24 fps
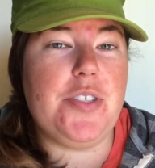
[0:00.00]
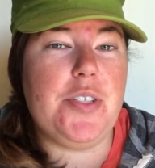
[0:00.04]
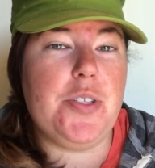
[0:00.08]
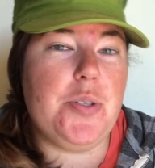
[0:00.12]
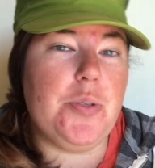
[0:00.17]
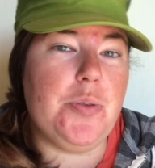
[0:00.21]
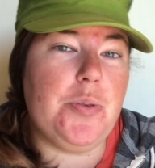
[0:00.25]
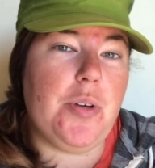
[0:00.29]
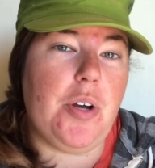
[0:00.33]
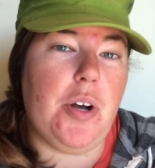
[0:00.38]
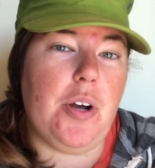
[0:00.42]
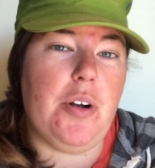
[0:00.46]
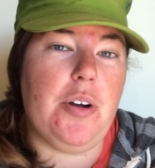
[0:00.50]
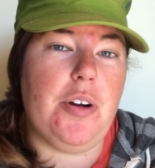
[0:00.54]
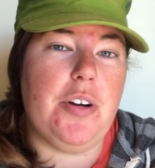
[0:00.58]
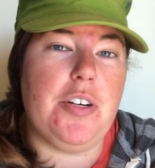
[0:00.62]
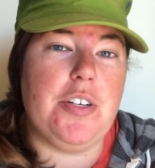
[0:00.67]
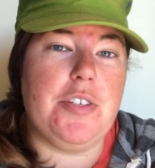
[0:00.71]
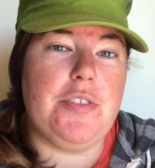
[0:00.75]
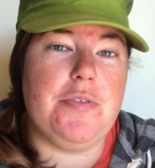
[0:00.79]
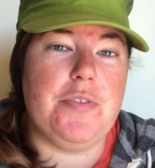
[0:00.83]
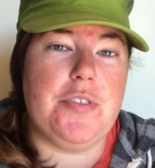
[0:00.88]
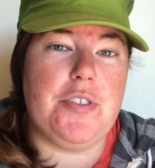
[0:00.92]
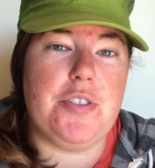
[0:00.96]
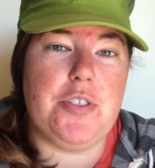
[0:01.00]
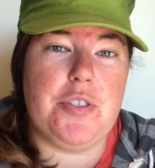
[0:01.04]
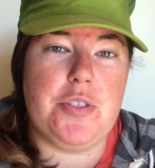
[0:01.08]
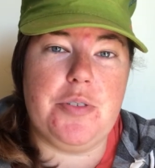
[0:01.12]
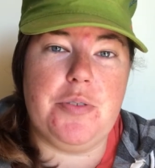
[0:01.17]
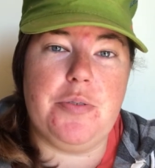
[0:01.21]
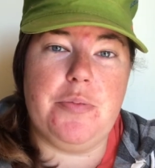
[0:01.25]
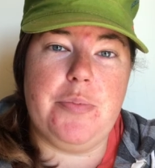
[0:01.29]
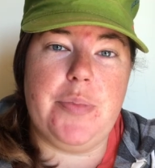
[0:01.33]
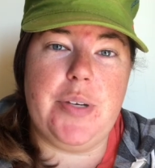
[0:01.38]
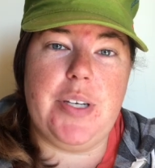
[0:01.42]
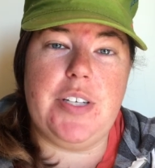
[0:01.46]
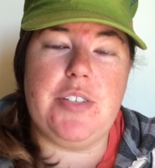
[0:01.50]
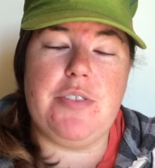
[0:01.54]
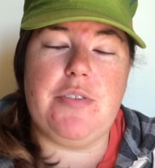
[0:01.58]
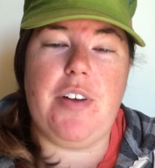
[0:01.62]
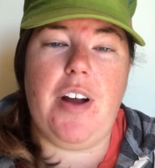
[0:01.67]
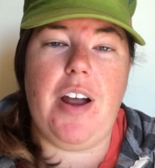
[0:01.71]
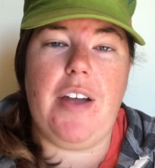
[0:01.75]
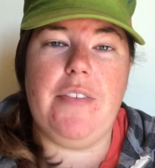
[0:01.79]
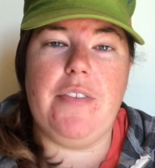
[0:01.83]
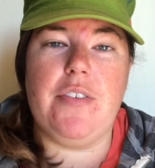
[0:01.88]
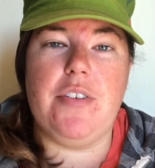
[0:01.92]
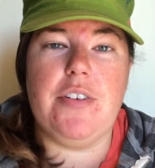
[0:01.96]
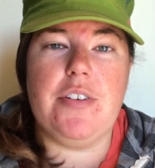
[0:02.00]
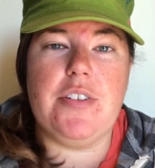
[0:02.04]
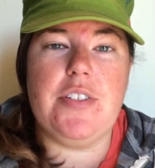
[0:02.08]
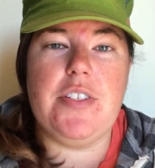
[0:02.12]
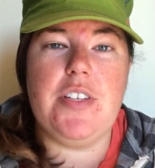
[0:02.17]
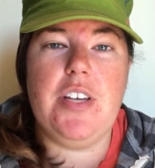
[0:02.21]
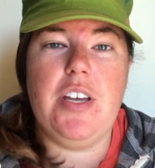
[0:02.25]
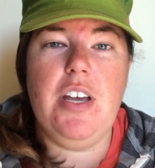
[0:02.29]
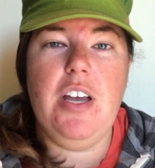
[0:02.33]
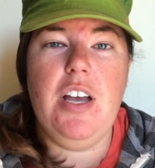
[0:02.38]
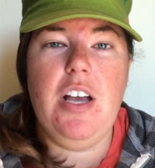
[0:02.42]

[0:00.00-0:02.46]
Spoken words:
2 cars for 2 main drivers